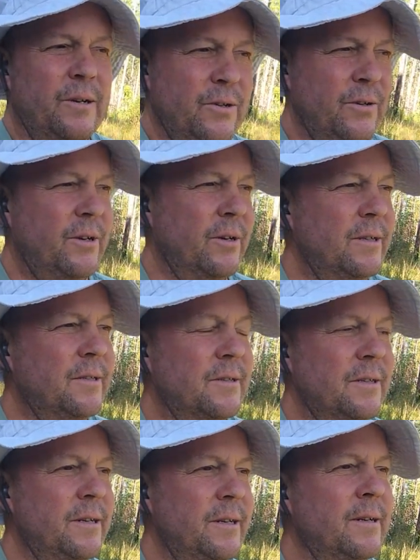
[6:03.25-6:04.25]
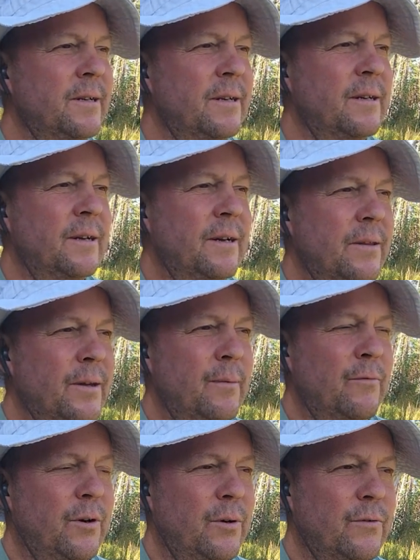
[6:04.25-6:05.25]
you could see
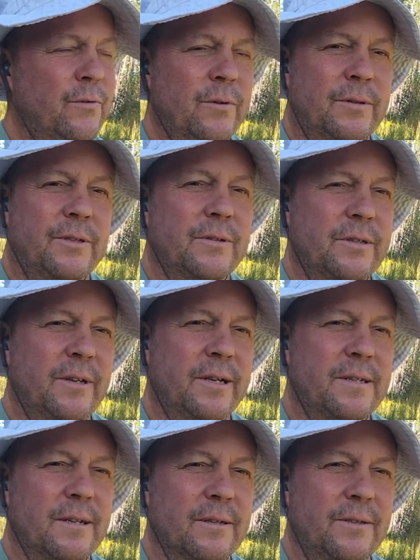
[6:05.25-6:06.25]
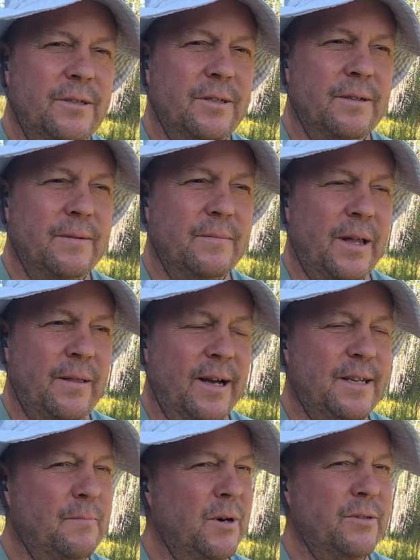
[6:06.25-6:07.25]
them vote for a two-state solution, and
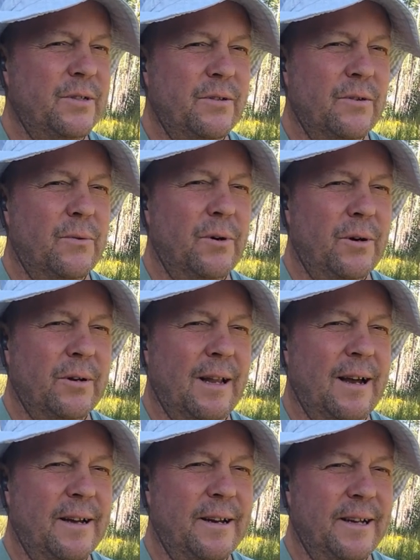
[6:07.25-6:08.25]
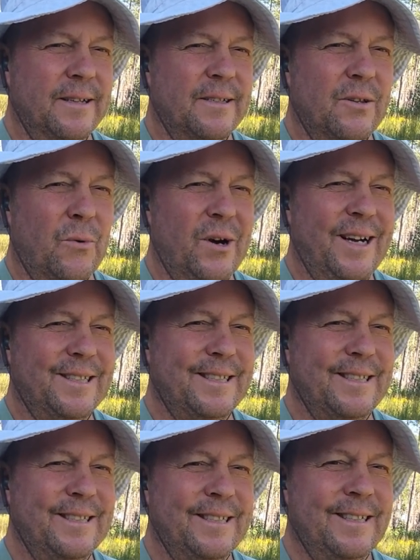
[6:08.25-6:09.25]
that's most of the world aligned against the West.